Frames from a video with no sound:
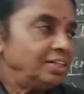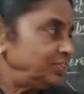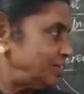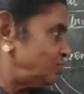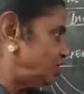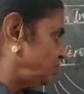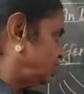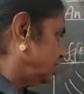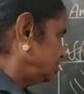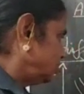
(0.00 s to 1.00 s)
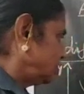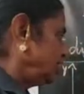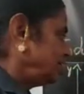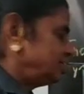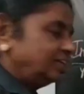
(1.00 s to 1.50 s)
That's what we can
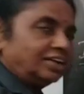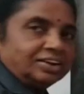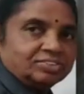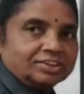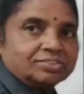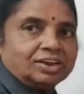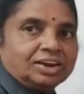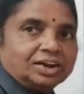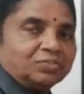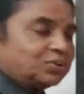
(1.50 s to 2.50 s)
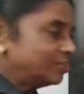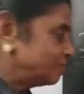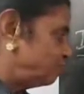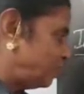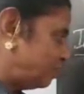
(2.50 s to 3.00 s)
see in this
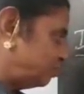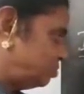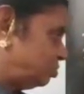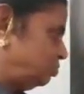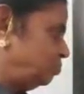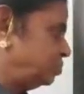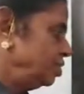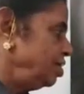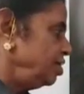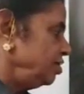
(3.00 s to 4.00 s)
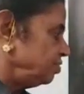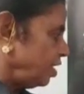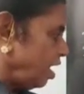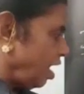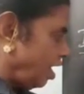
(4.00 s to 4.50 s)
indifference map too.
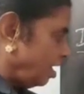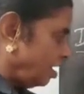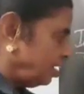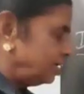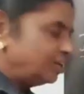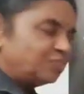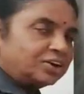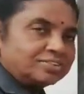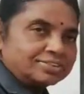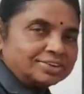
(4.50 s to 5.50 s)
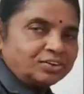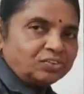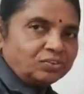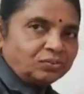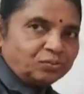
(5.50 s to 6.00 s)
See, indifference
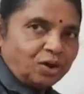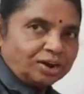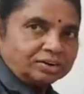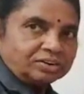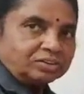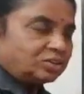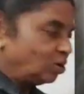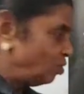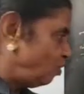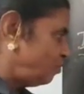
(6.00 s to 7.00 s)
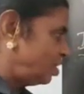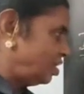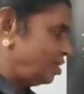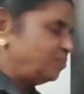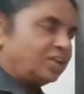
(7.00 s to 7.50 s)
curve 1, the lower
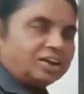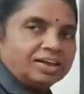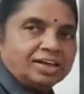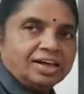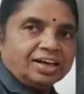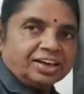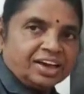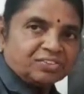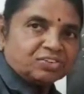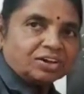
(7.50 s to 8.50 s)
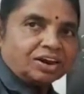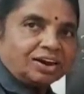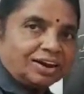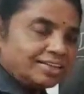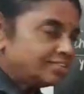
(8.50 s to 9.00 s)
level, gives
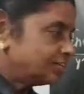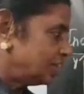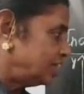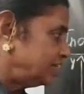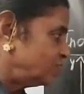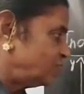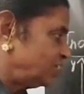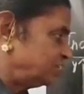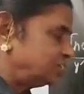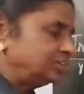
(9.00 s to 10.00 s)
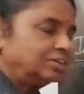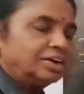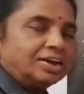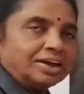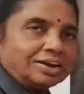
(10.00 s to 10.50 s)
less
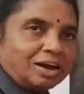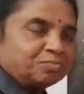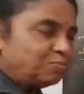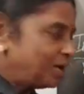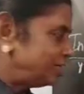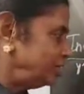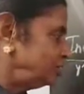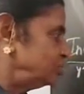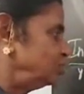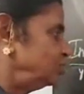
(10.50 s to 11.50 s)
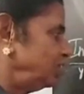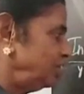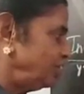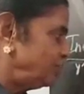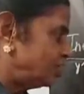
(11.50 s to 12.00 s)
satisfaction comparing to
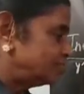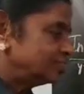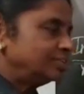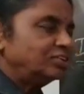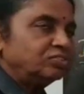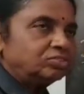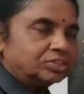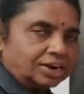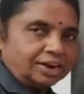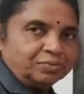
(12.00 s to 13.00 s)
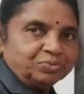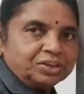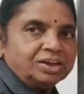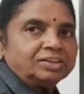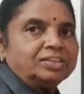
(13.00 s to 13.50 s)
indifference curve 3,
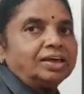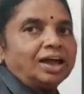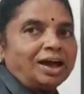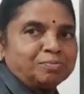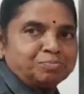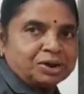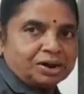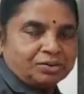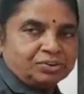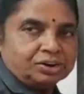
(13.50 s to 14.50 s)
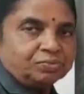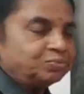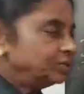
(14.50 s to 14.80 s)
the upper level.